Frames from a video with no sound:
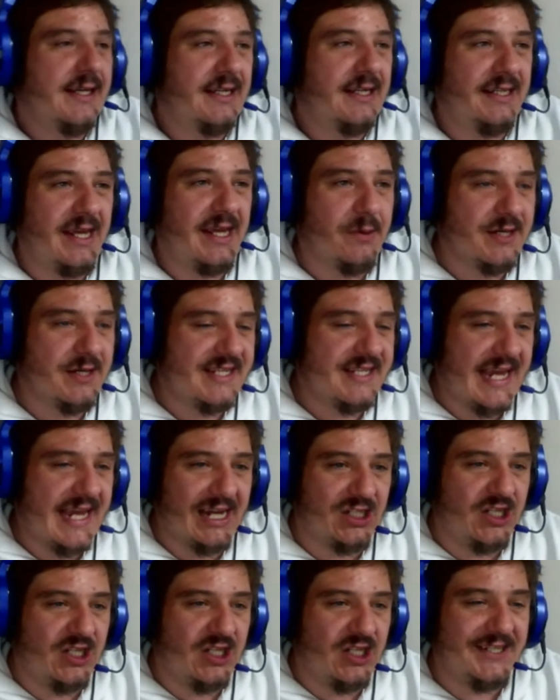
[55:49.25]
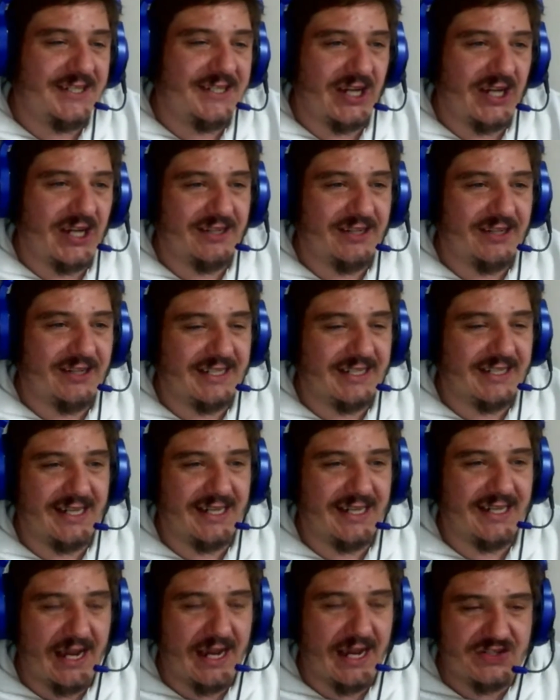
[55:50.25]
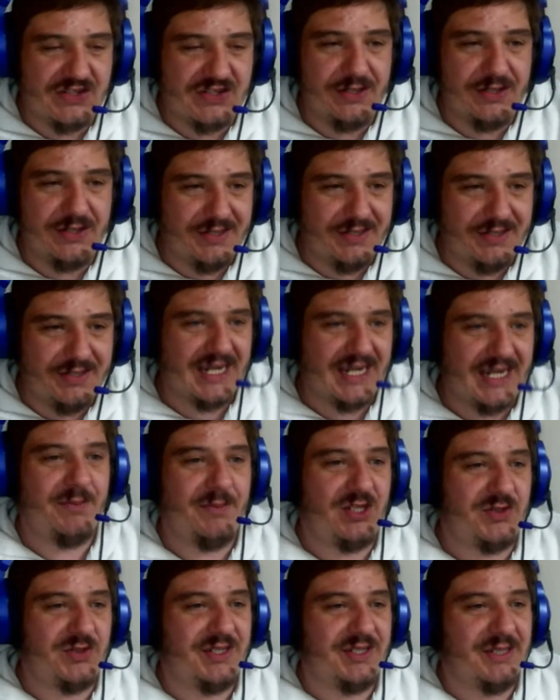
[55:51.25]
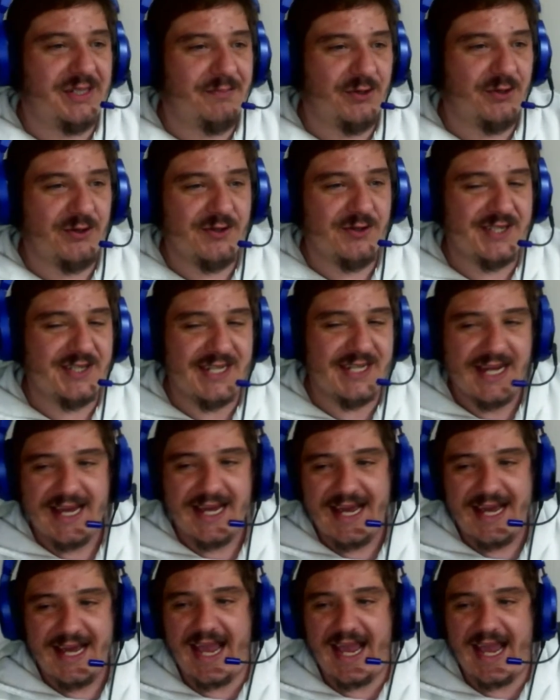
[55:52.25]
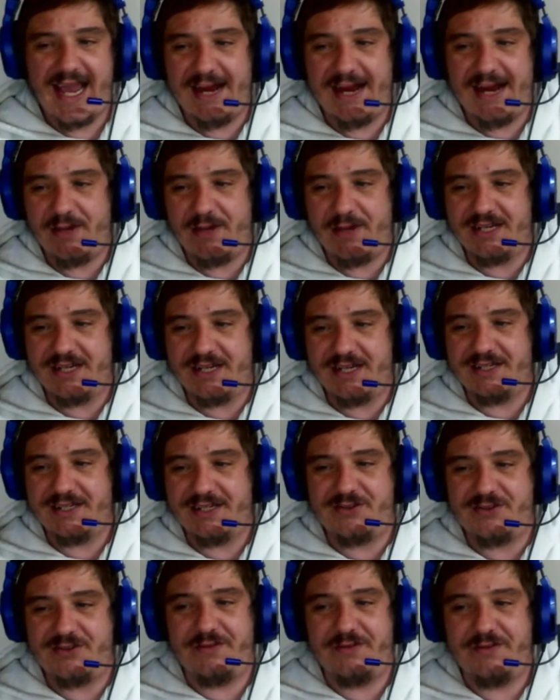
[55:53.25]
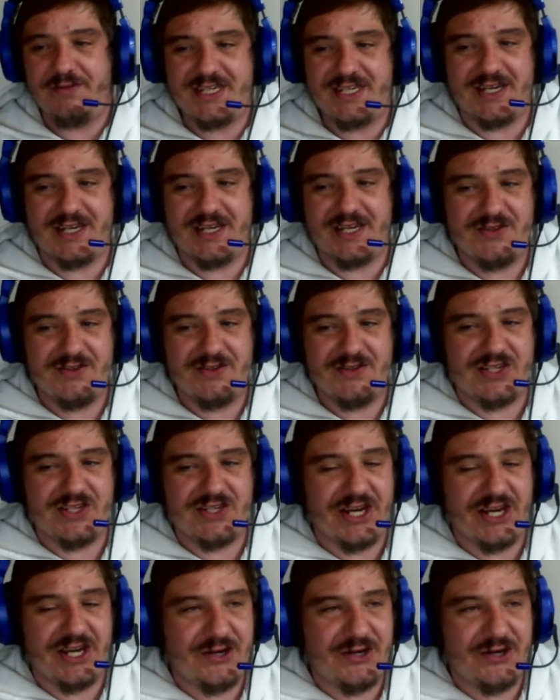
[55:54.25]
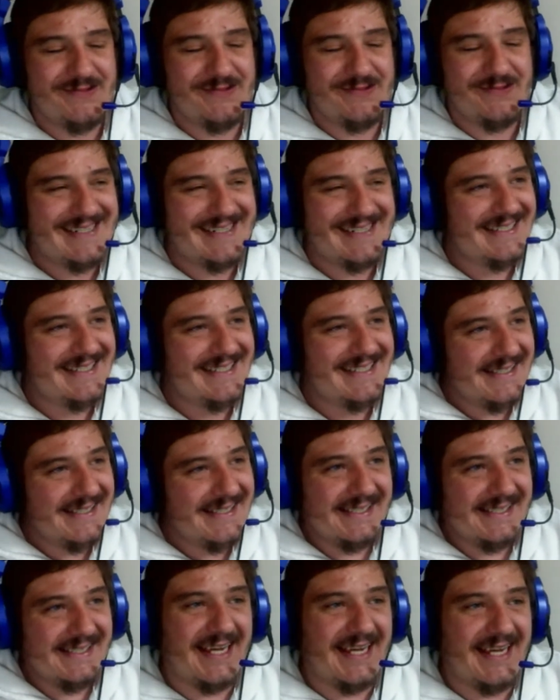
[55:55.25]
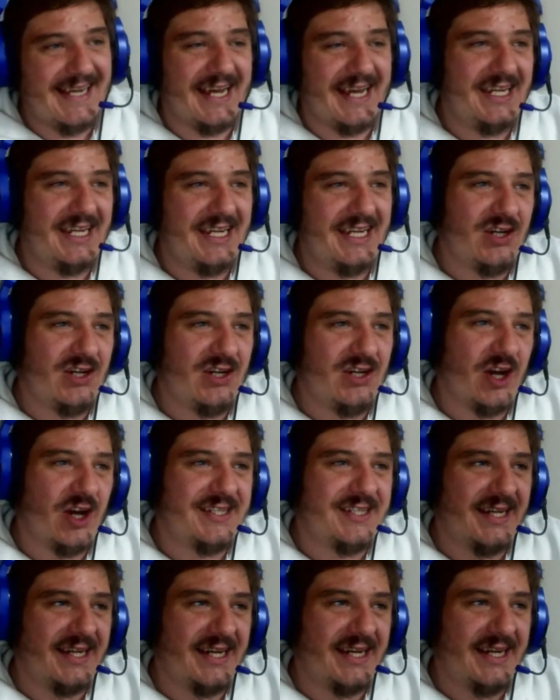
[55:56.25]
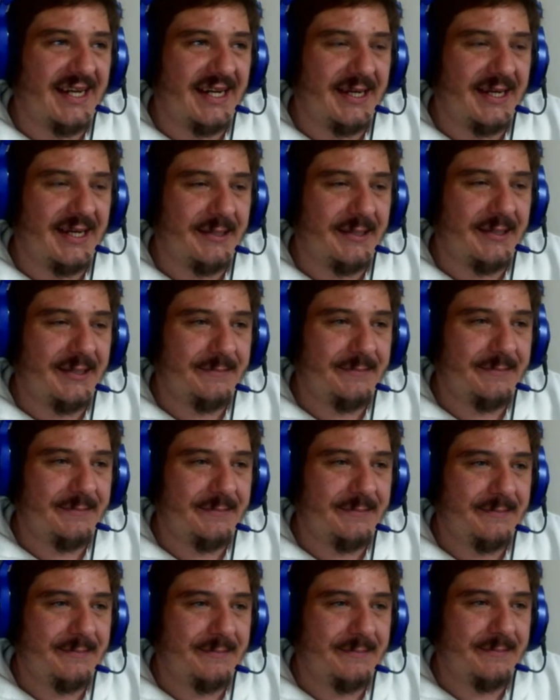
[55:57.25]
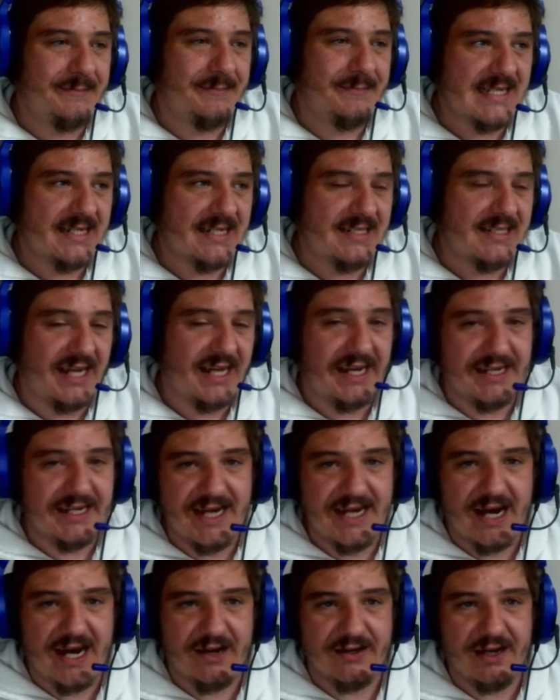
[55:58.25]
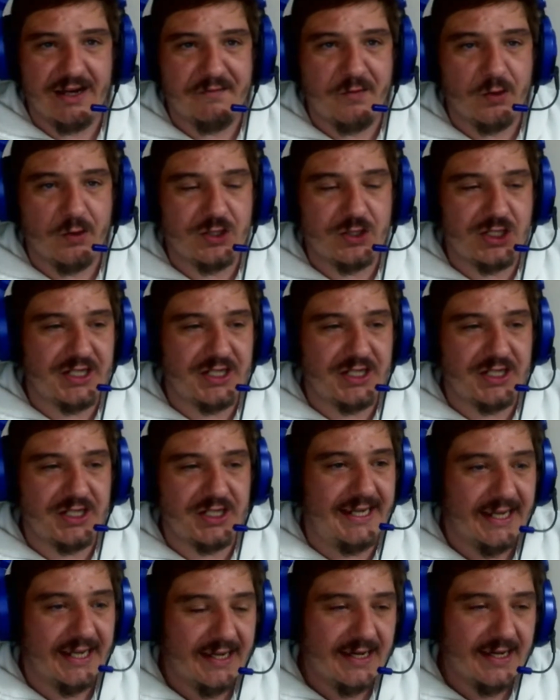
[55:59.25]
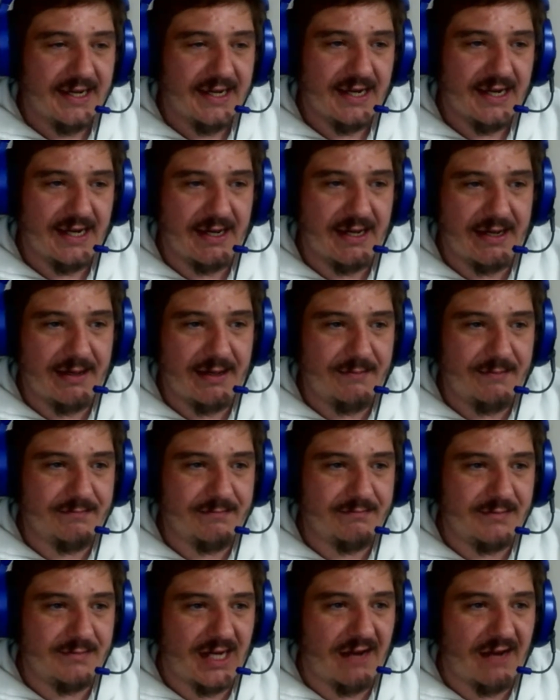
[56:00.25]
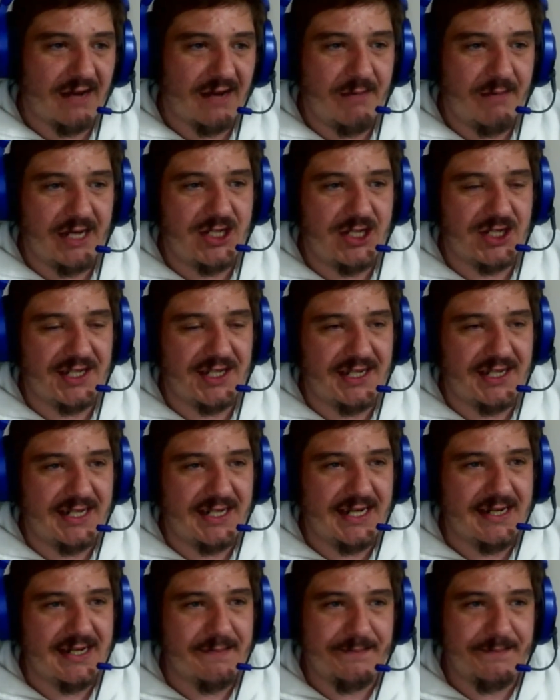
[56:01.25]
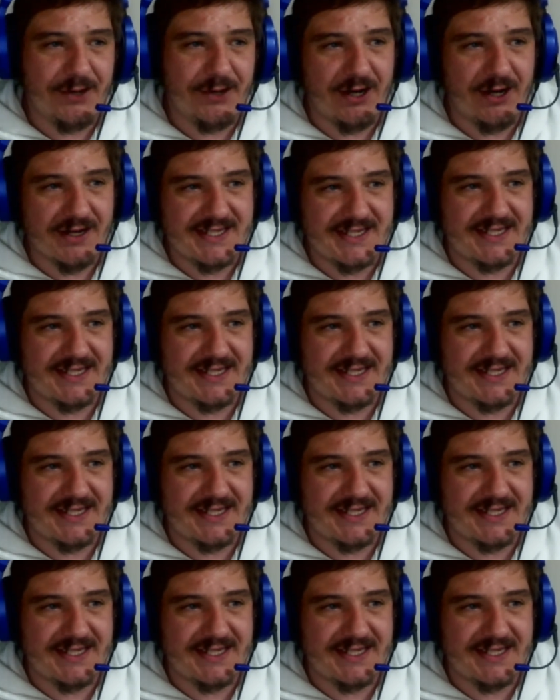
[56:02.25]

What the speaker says: there was actually a channel that live streamed the game between the Bulls and Benetton Treviso. So yeah, he got taken down, unfortunately. I've mentioned it in the past.